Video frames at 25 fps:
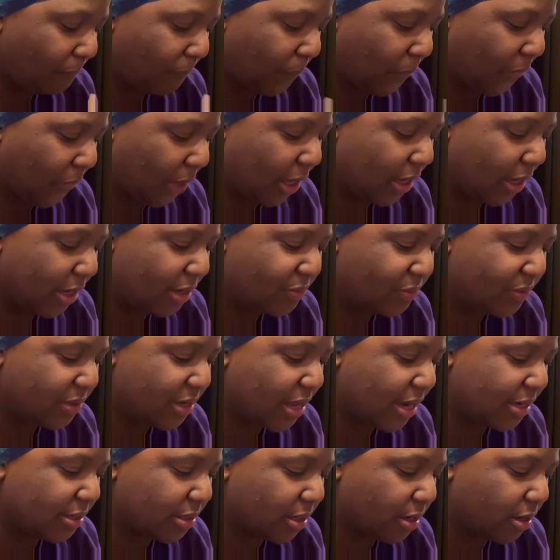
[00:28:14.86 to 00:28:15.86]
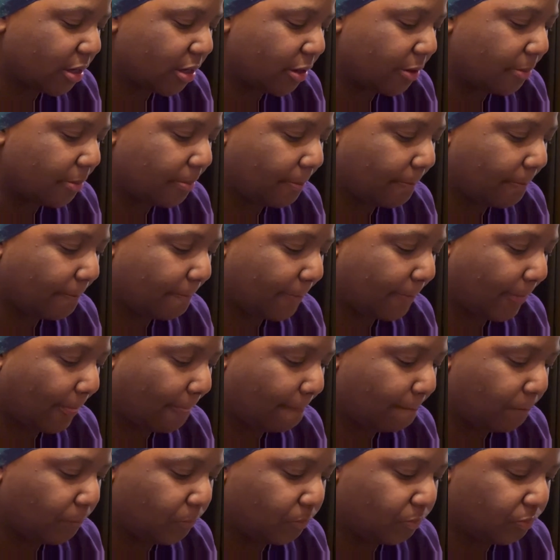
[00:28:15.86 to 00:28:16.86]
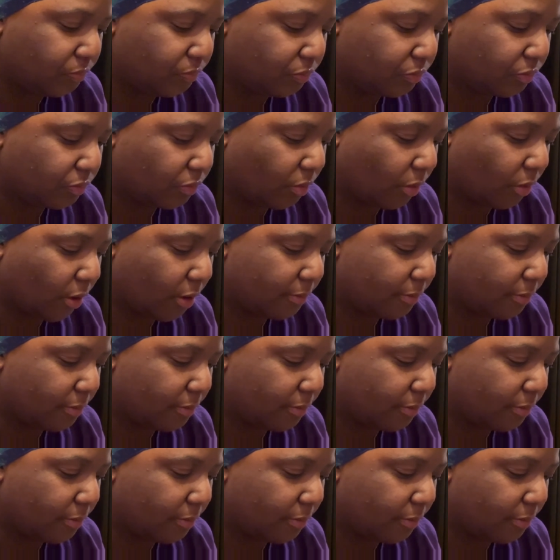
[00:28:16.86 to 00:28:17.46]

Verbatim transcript: Yeah, this one's actually good. Yeah, birthday cake is good.